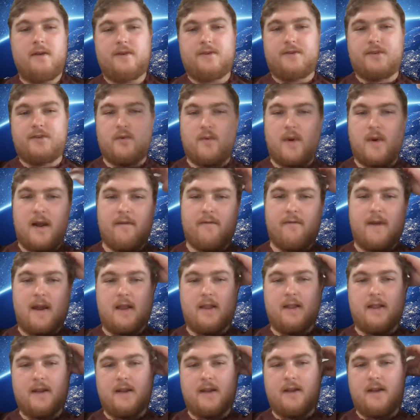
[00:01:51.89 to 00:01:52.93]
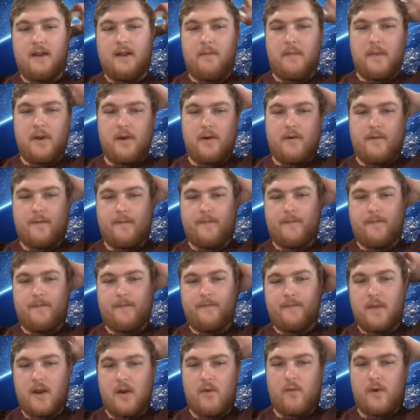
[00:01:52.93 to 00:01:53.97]
So why validate an email?
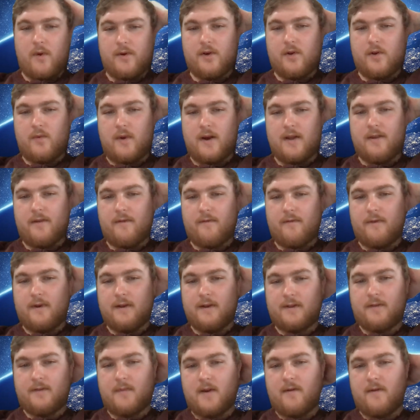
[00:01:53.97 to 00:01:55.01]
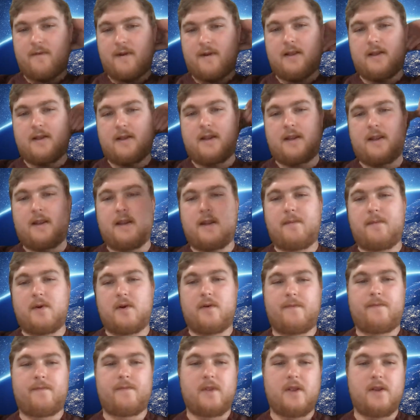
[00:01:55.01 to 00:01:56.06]
You might wonder why the fuss about validating an
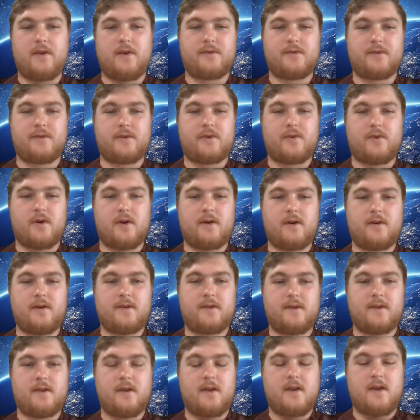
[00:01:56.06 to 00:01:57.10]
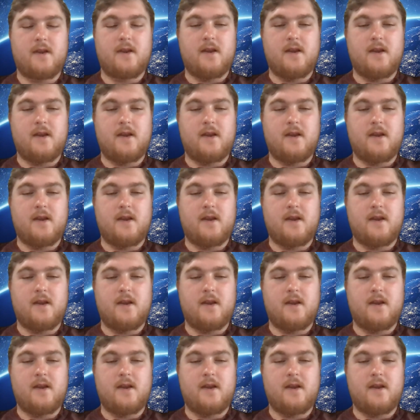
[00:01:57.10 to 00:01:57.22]
email. Here's the crux.